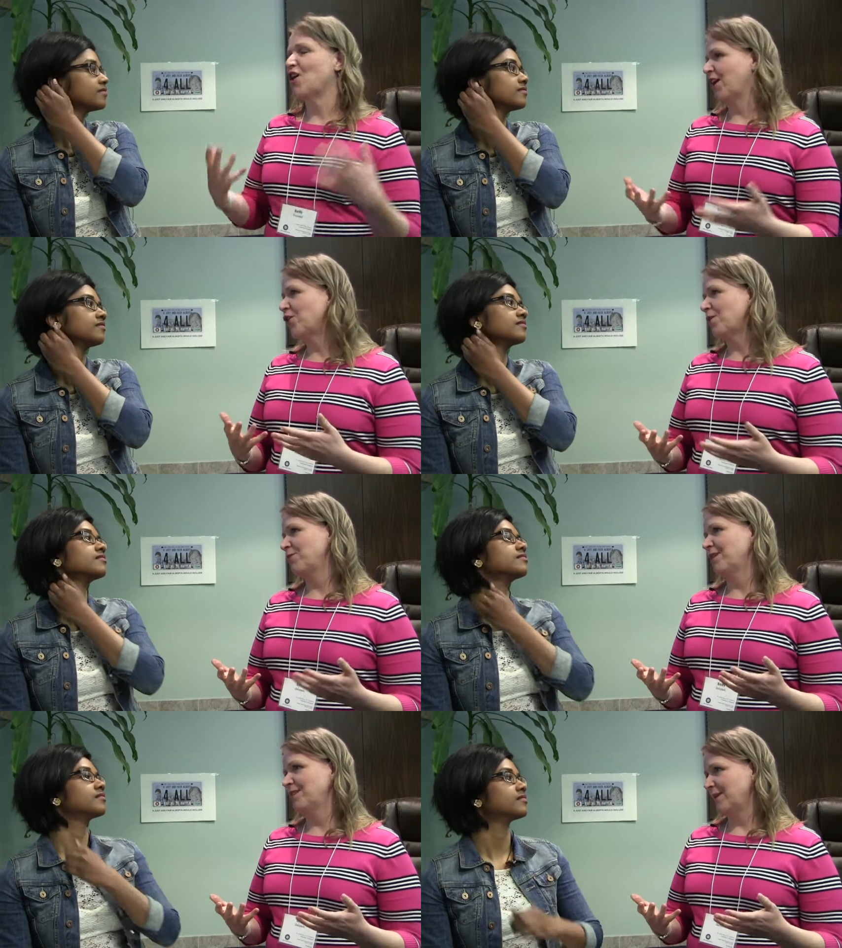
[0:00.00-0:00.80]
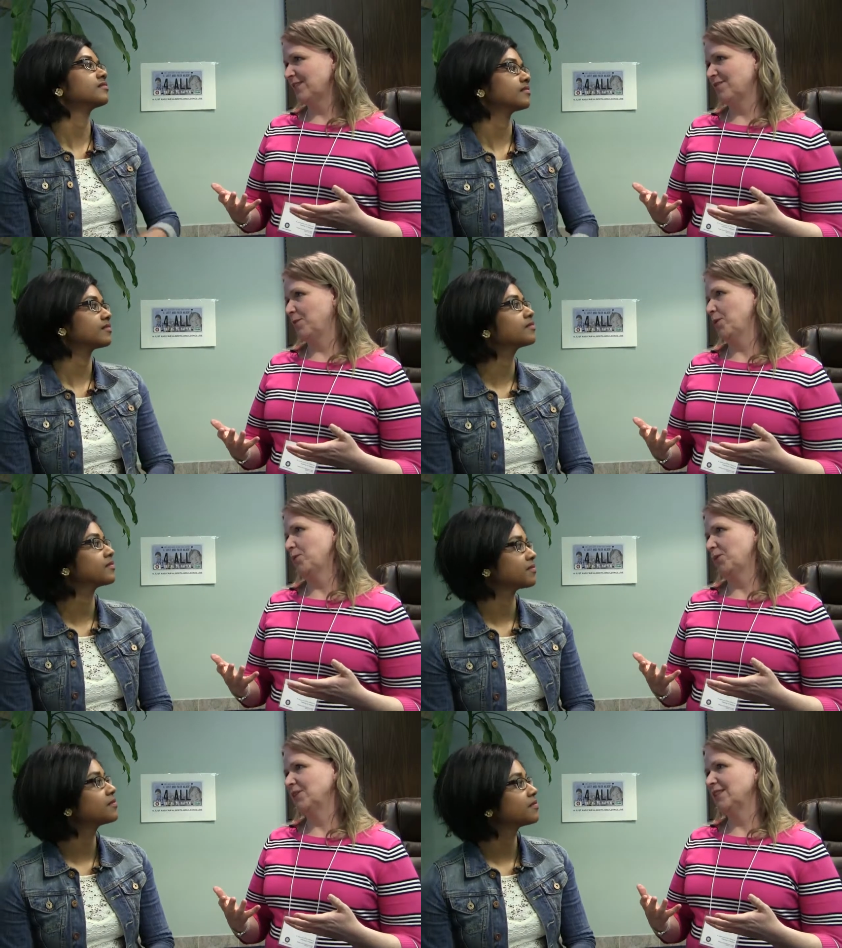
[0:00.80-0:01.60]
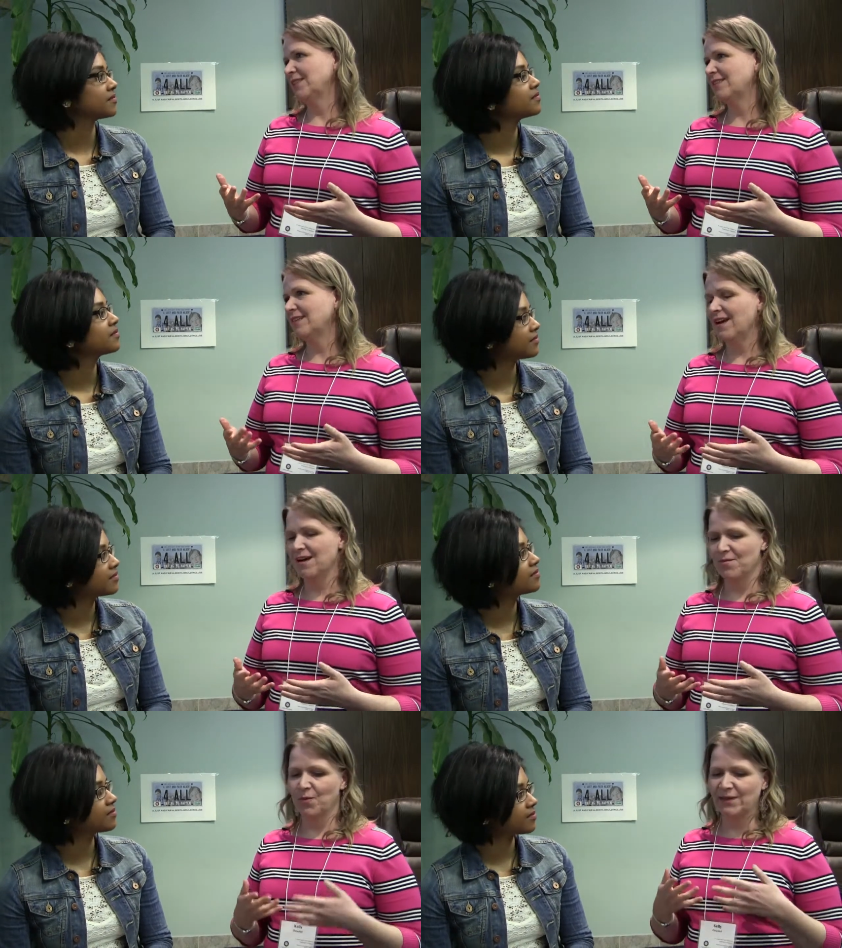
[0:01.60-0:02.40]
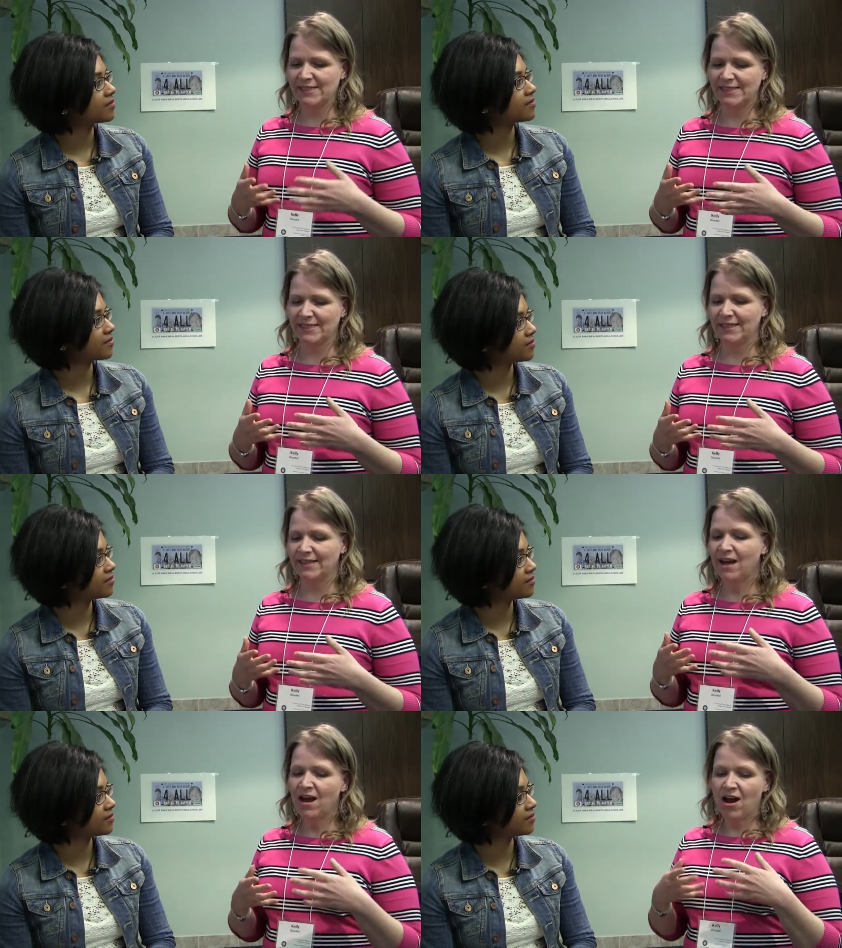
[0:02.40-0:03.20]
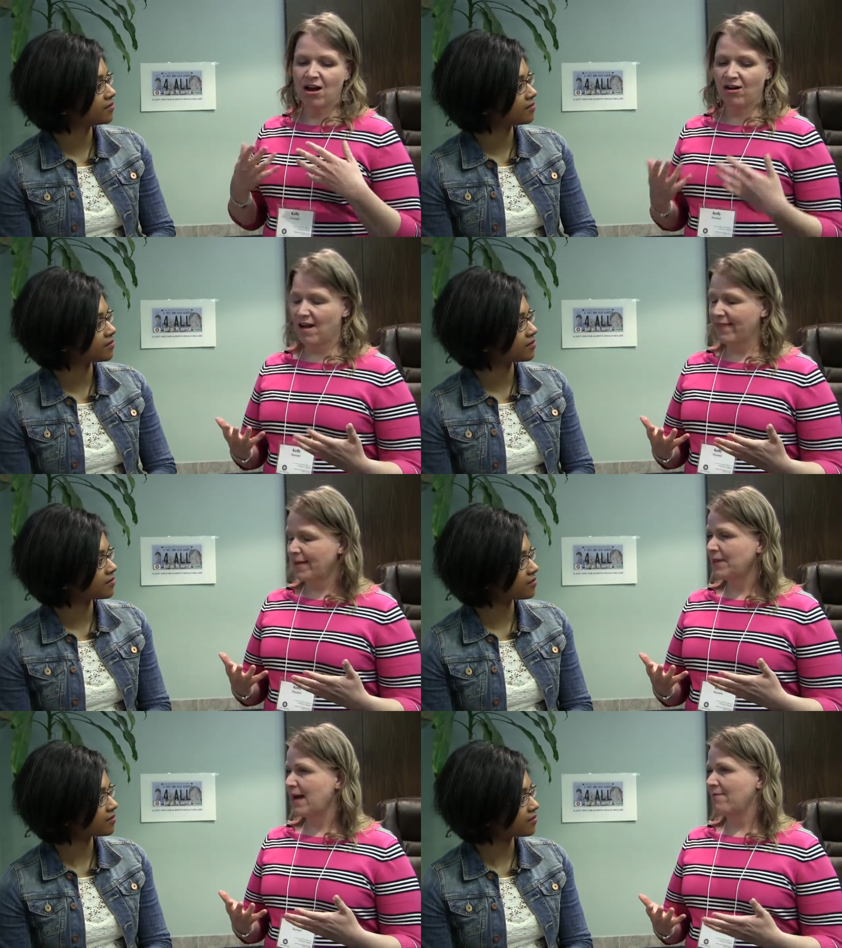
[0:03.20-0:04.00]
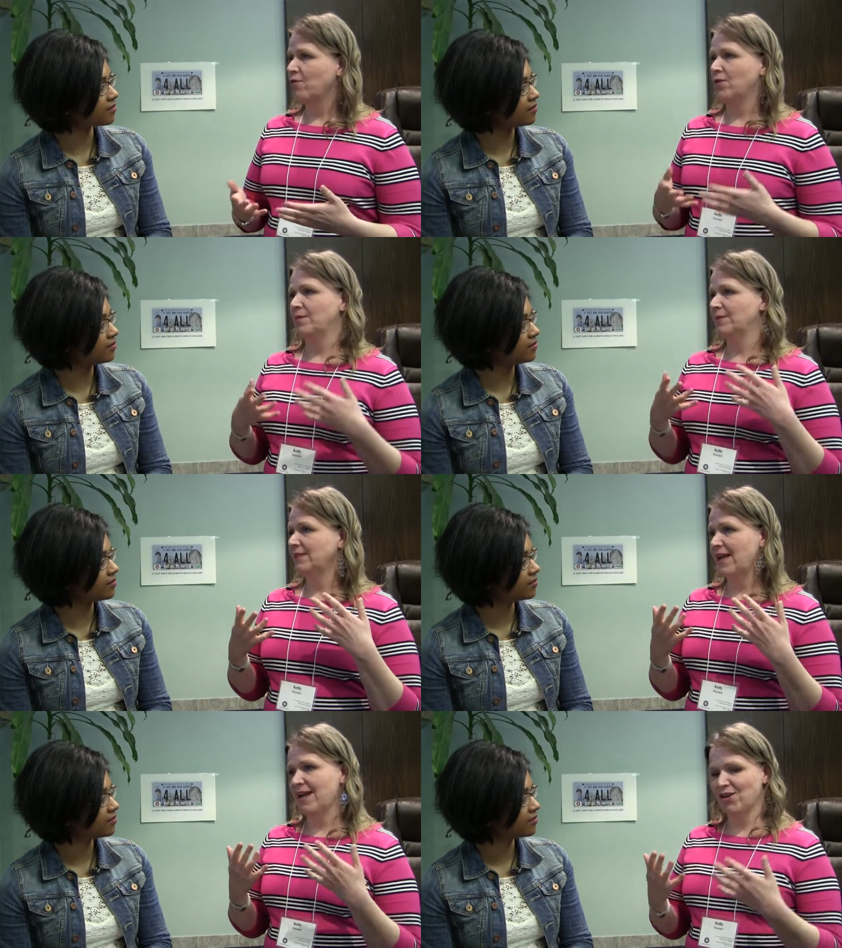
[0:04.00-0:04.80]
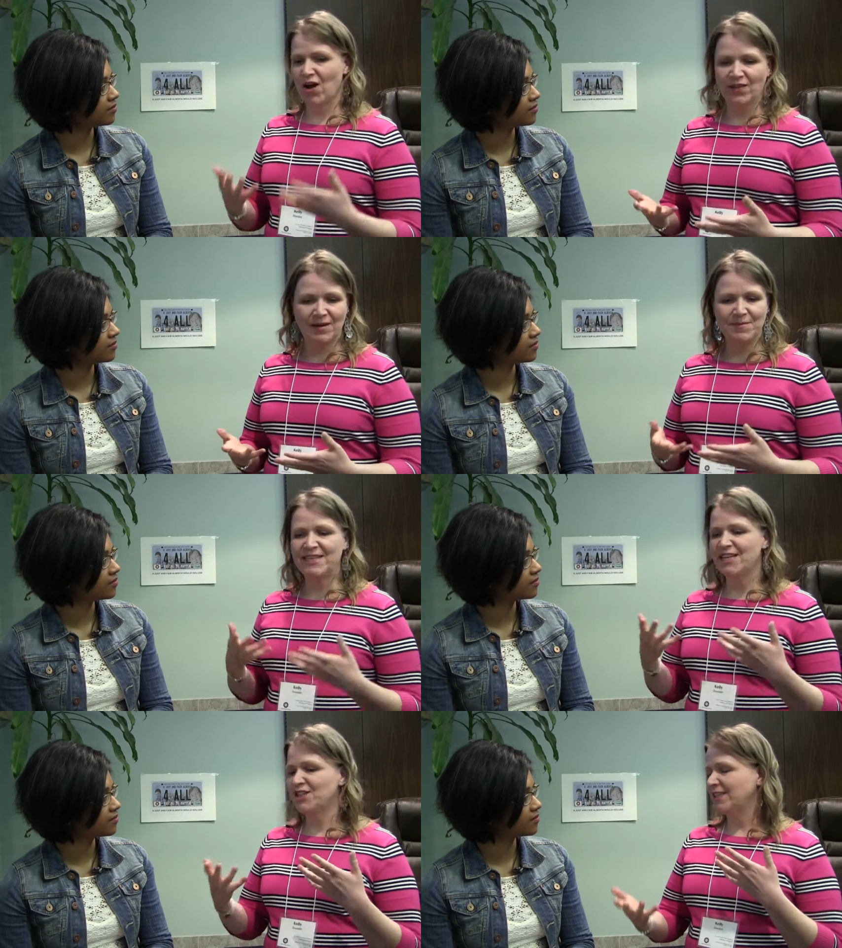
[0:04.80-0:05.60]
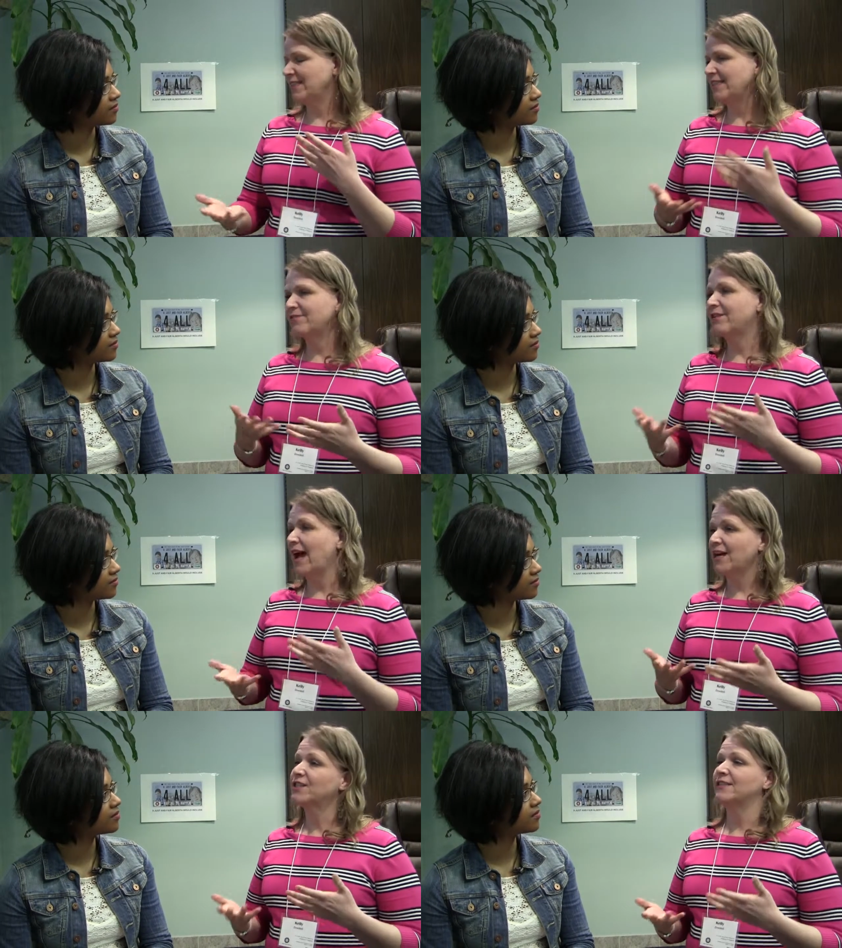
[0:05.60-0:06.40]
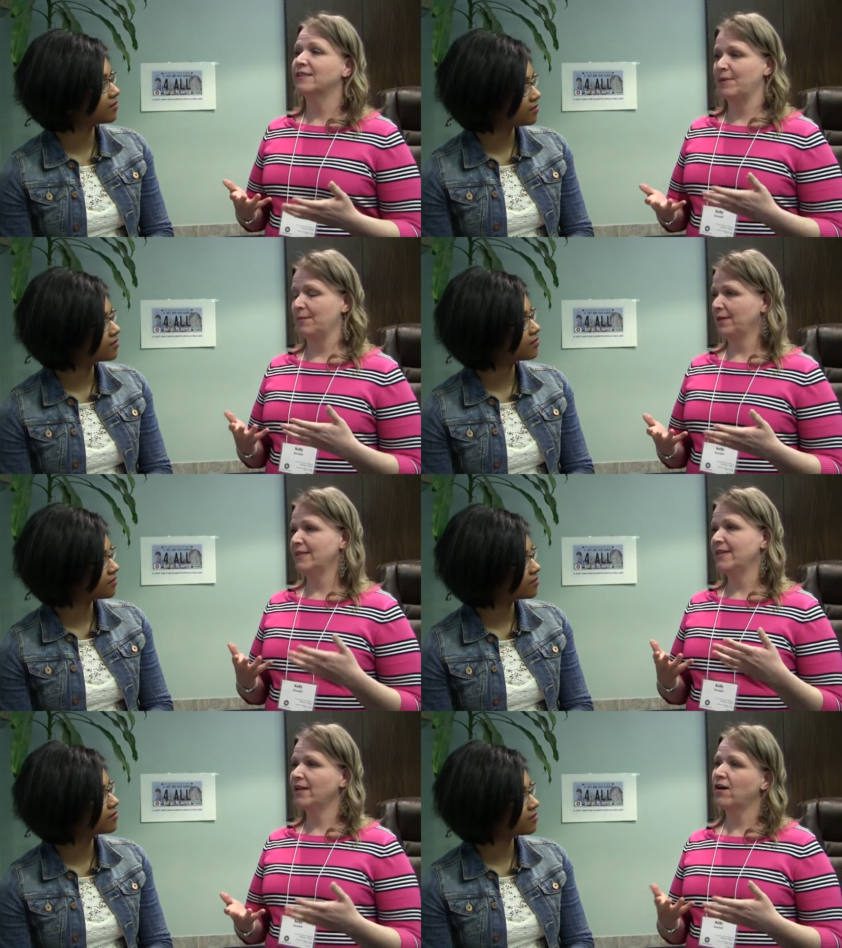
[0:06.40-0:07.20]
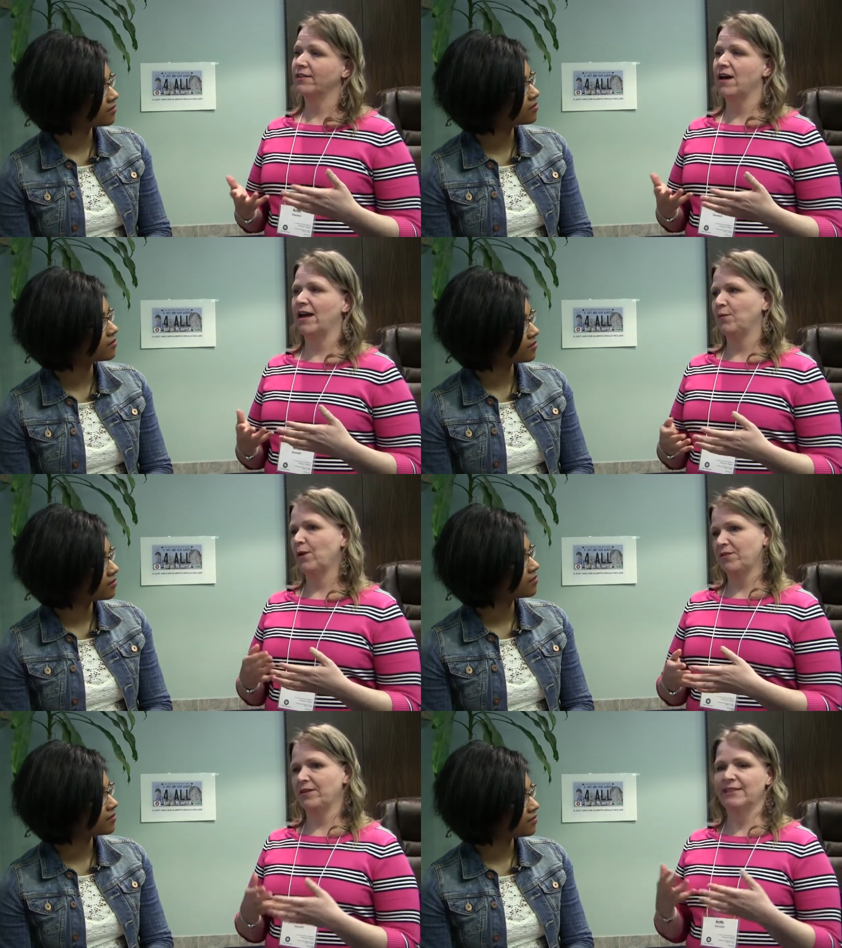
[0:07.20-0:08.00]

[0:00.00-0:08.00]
Speaker 1: try and incorporate the best of both worlds. We see our online platforms and online petitions and different actions that people can take online, whether